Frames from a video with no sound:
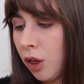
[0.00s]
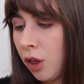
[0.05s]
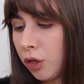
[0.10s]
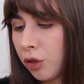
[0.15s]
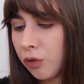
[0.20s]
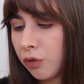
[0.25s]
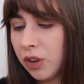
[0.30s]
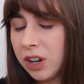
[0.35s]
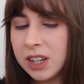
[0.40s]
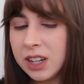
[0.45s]

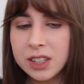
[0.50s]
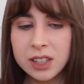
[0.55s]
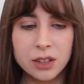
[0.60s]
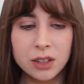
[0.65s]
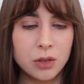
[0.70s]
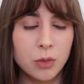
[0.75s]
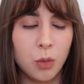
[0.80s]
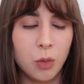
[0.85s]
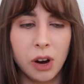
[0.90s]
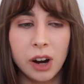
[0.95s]
The
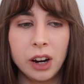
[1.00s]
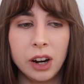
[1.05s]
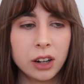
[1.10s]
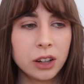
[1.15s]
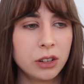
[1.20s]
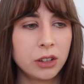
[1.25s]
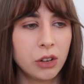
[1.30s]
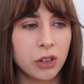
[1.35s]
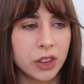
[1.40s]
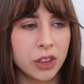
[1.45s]
reason why I
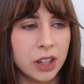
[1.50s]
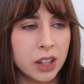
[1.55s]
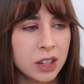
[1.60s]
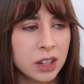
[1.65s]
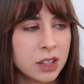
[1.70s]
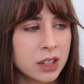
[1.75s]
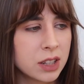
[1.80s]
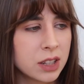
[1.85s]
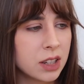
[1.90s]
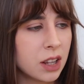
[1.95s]
got
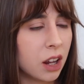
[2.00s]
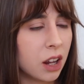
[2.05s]
this,